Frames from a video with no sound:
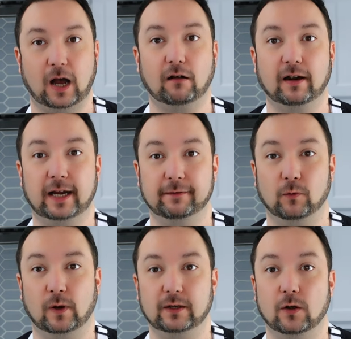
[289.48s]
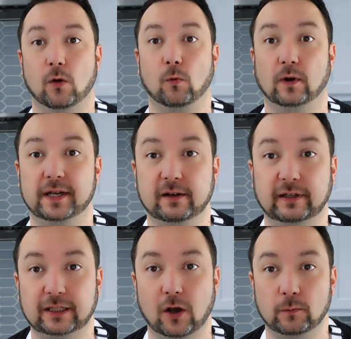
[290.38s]
All right, everyone, we're
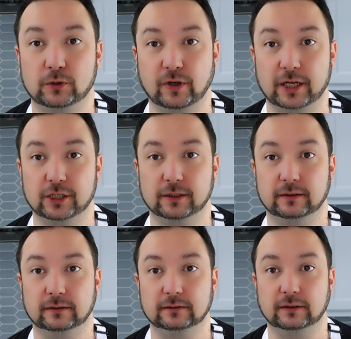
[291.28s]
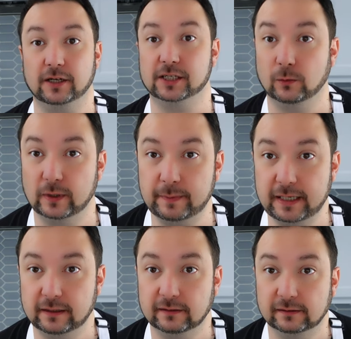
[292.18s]
nearing the home stretch. Are you still with me?